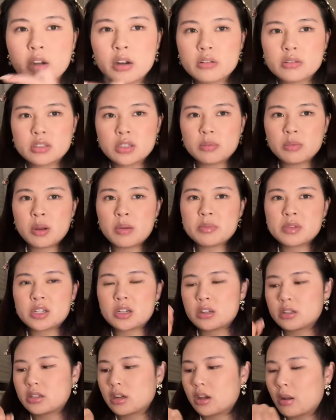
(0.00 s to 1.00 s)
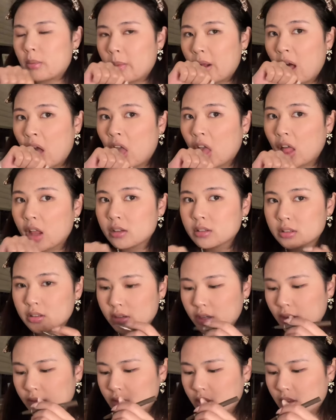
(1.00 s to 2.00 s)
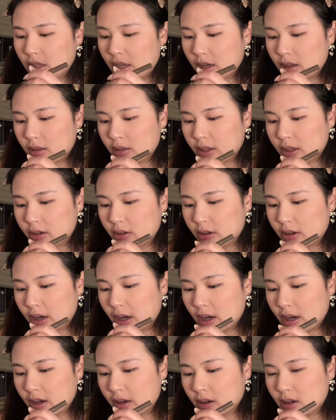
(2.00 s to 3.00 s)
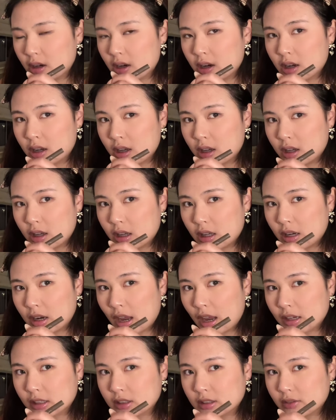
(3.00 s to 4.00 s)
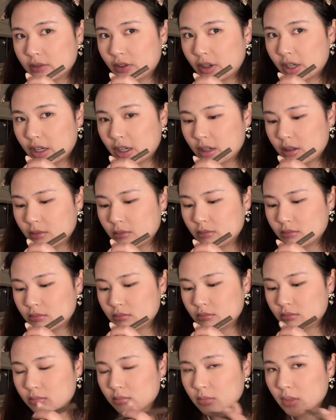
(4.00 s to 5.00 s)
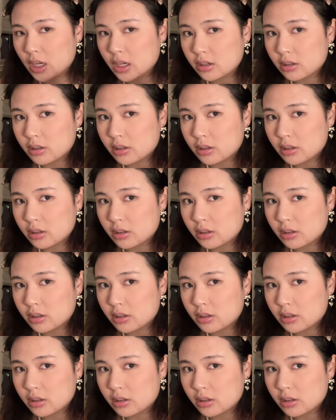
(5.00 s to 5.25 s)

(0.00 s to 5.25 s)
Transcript: know, sometimes she doesn't come out. So you have to like lick your hand and activate it. Kind of